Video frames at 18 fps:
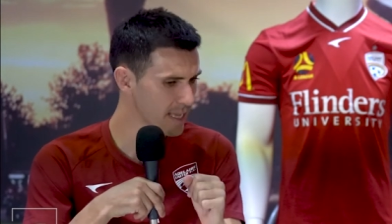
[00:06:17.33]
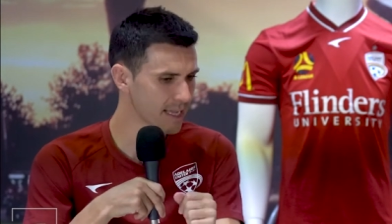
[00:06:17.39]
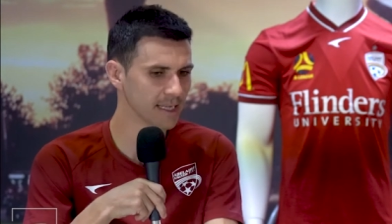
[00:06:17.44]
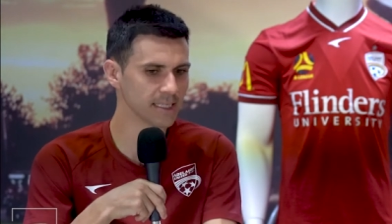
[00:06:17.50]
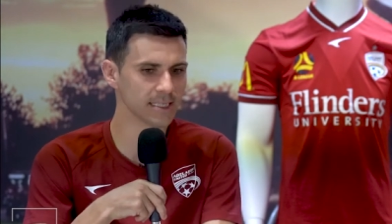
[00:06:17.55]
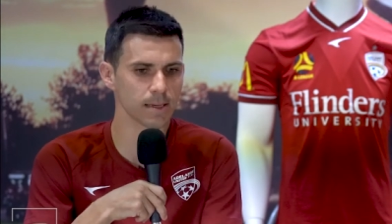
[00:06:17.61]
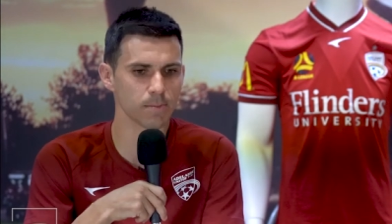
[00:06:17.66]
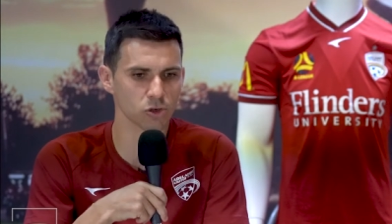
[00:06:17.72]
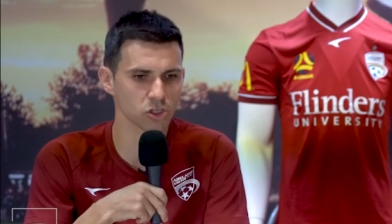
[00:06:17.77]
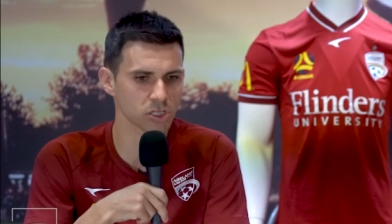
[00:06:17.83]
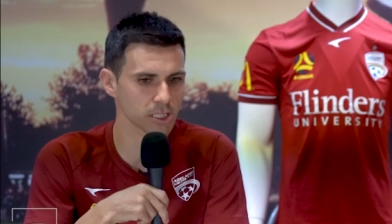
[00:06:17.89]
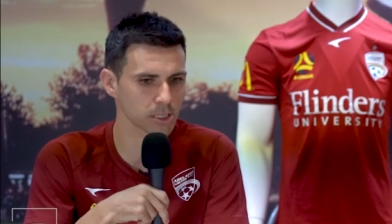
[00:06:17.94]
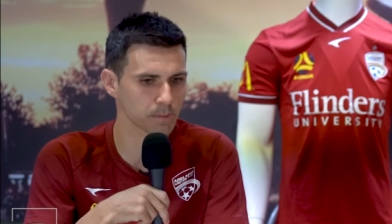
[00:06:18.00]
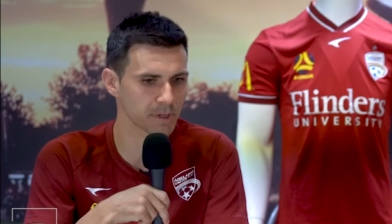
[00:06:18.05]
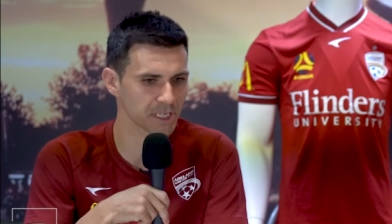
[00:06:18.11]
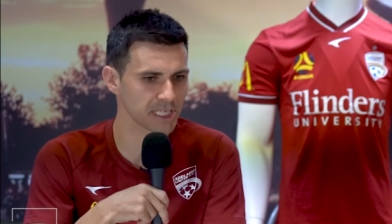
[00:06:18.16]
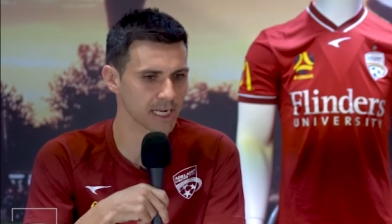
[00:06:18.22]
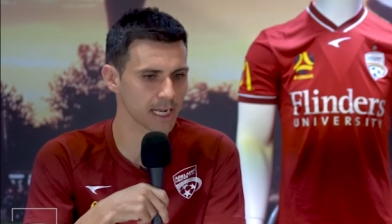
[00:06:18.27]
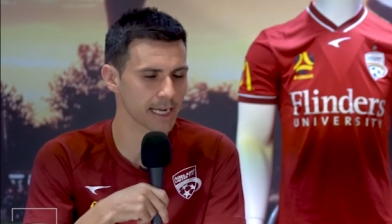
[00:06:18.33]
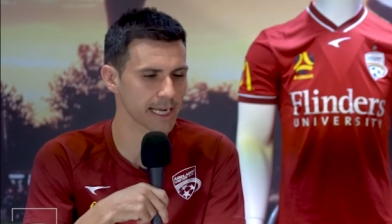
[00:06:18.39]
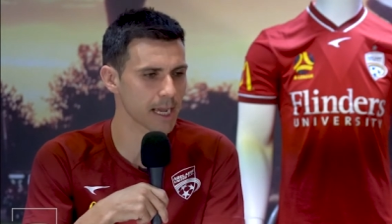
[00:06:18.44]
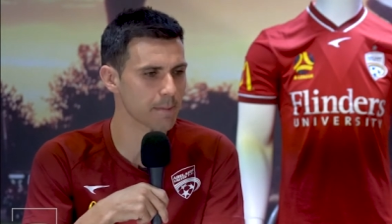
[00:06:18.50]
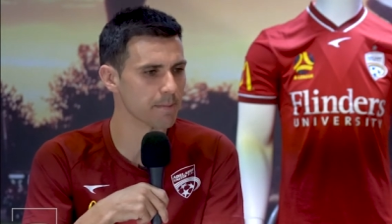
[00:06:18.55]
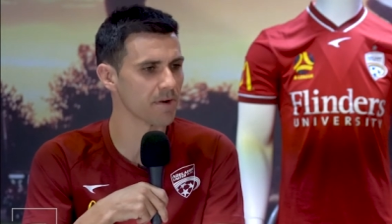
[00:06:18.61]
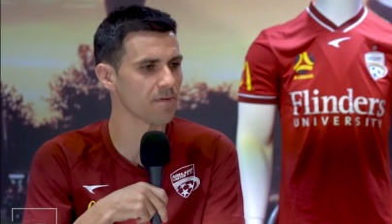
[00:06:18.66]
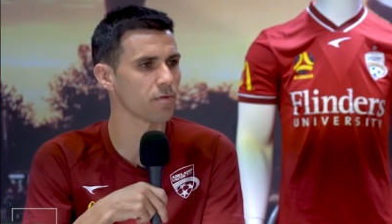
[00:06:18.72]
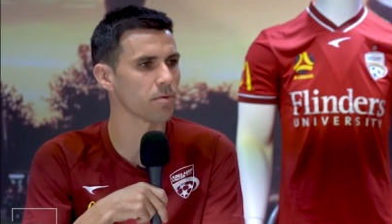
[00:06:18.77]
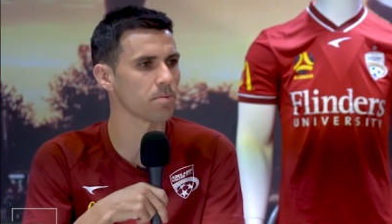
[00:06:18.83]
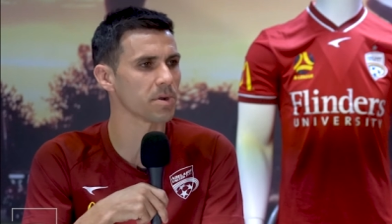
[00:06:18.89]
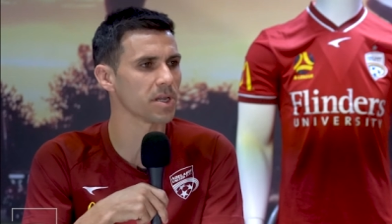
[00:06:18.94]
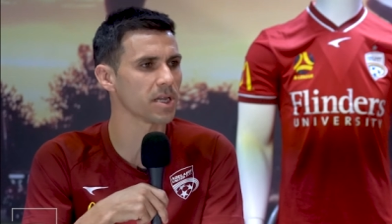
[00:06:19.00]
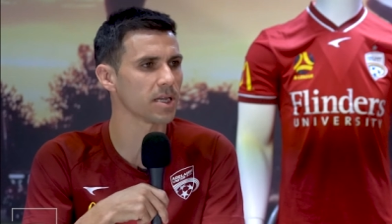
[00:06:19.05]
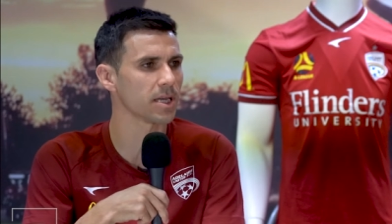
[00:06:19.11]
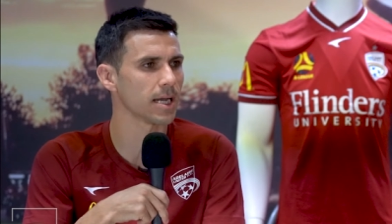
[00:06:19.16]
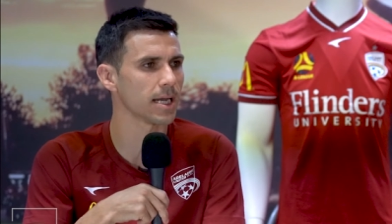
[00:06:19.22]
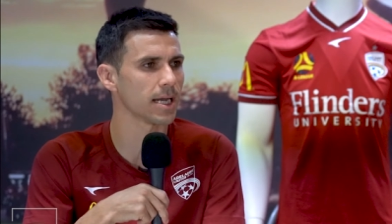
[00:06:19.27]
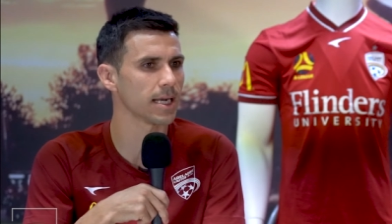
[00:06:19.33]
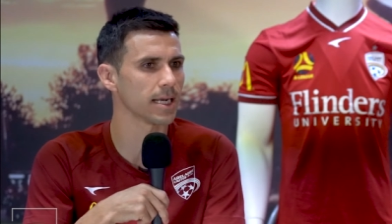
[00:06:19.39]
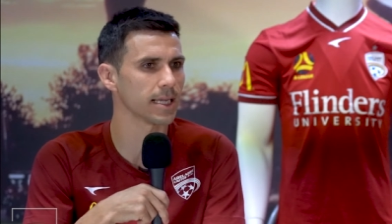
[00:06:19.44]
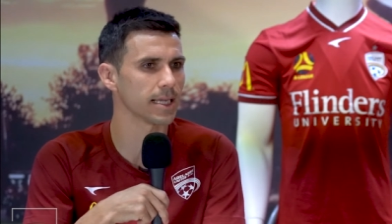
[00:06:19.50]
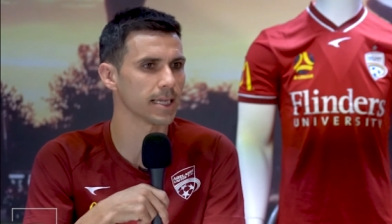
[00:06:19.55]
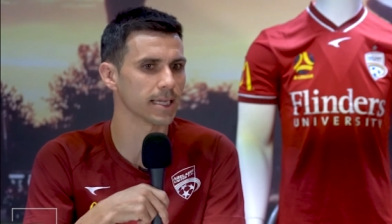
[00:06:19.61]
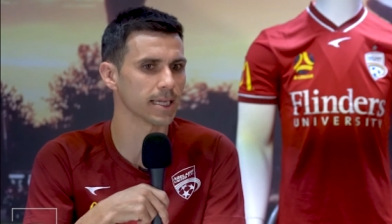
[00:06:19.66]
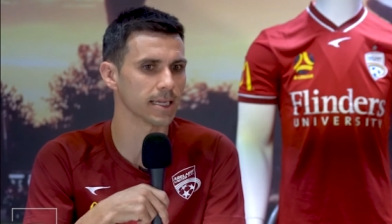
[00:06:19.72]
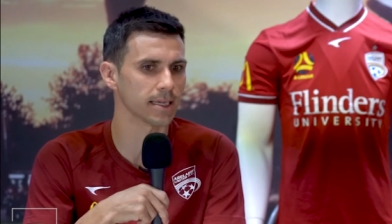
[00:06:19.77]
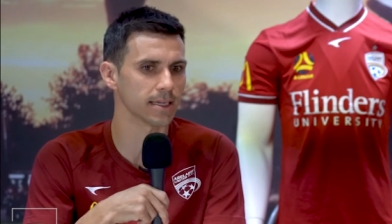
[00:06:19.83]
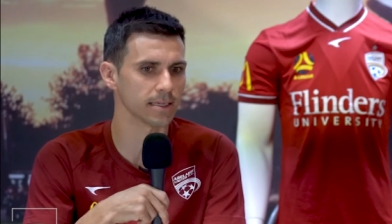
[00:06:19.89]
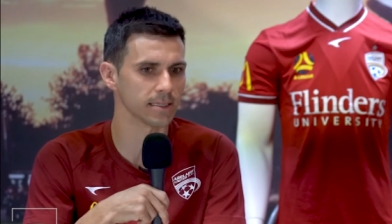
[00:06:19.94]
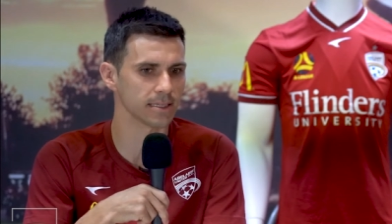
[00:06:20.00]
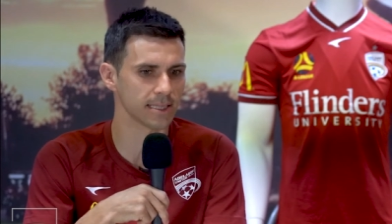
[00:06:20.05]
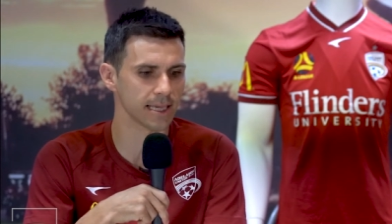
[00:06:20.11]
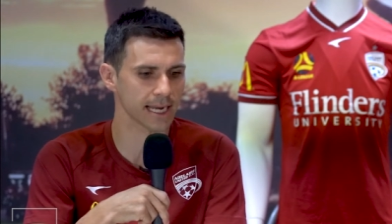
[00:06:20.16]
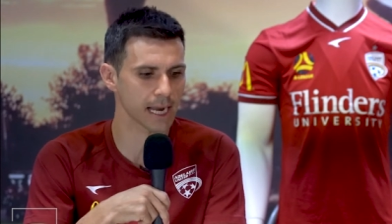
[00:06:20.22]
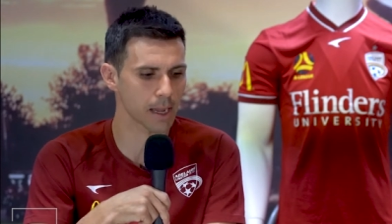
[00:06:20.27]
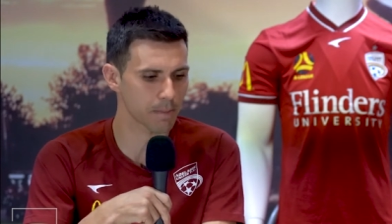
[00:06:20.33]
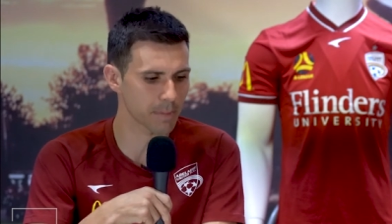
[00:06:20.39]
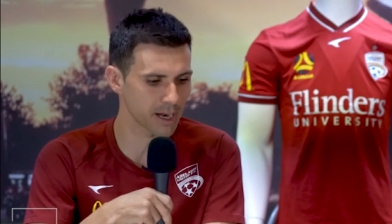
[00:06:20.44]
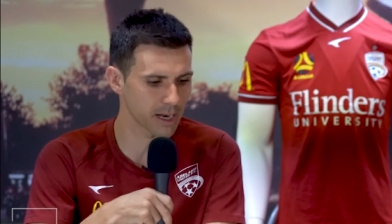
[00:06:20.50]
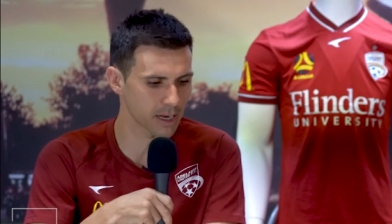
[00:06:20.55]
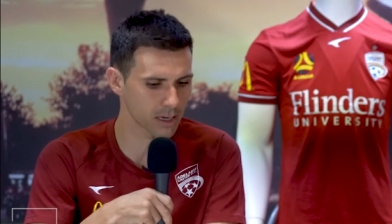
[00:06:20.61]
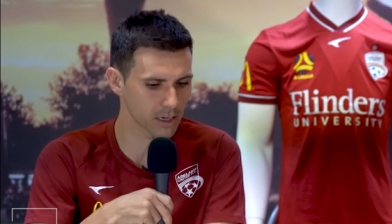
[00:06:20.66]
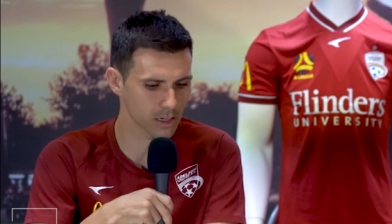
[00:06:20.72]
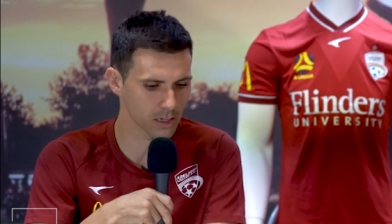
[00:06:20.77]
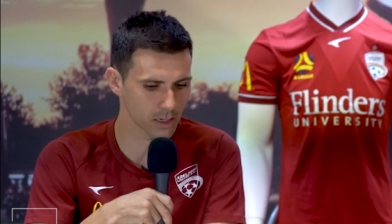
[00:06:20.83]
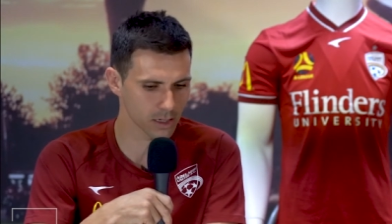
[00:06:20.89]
It's the most special number for me, and it's the number